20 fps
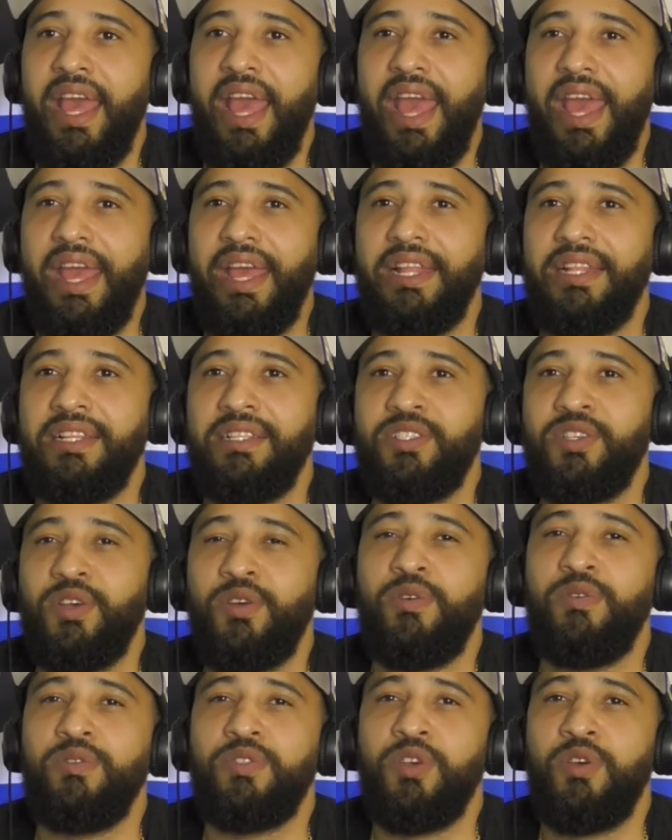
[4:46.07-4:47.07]
And
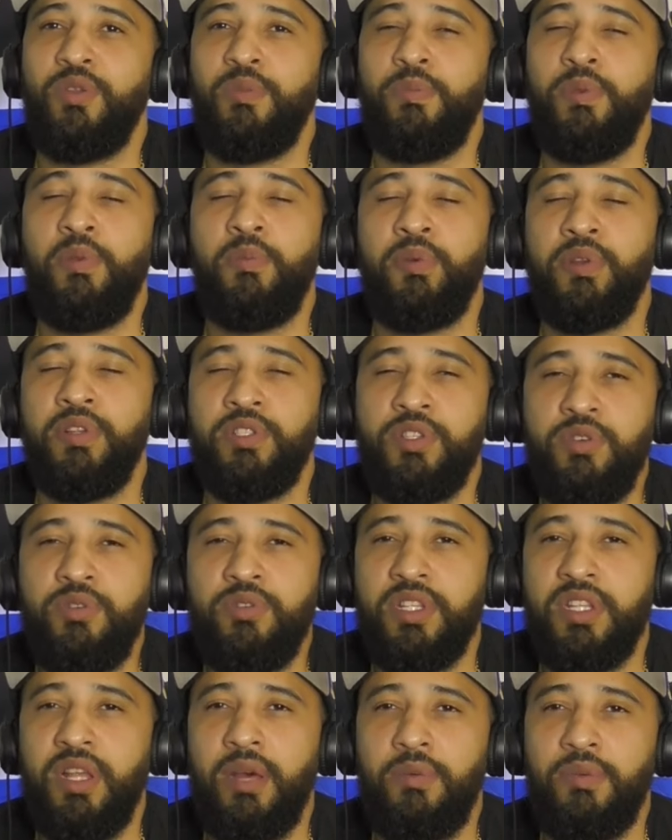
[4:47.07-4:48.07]
so so the Blueprint 2
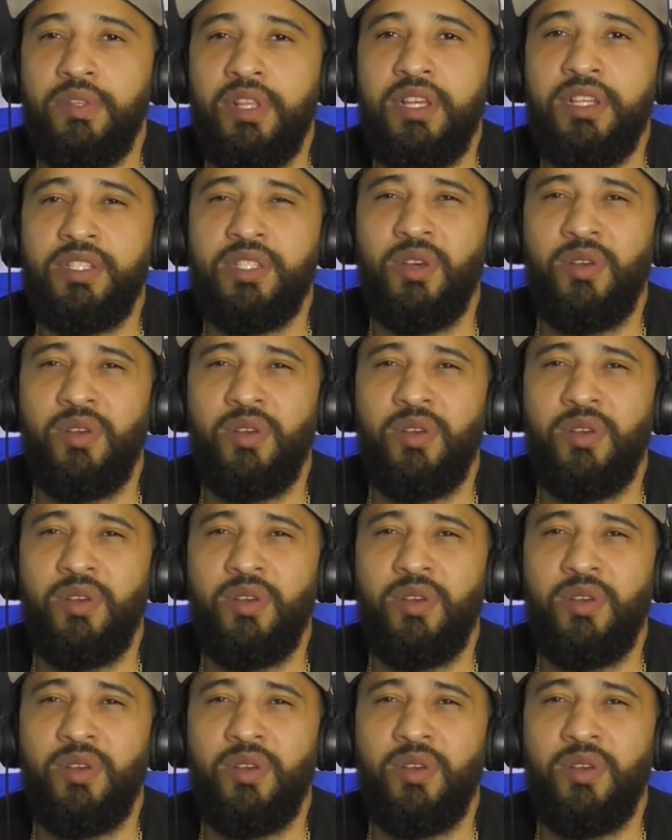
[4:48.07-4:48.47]
is a double disc.